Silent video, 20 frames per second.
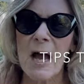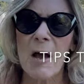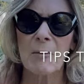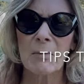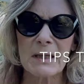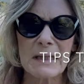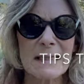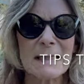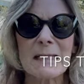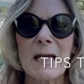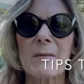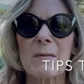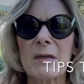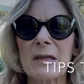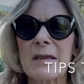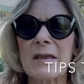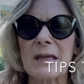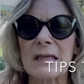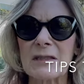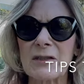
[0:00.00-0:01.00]
Please tell me the
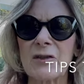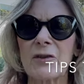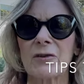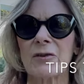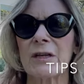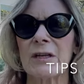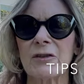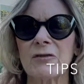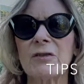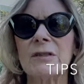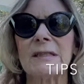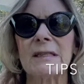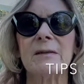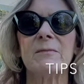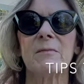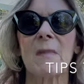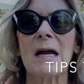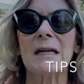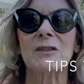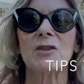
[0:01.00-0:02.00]
things you're interested in
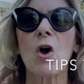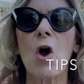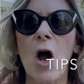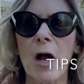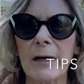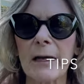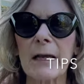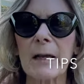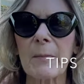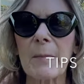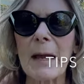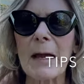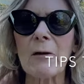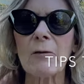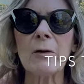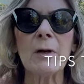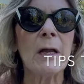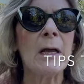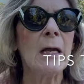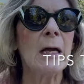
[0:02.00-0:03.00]
my talking about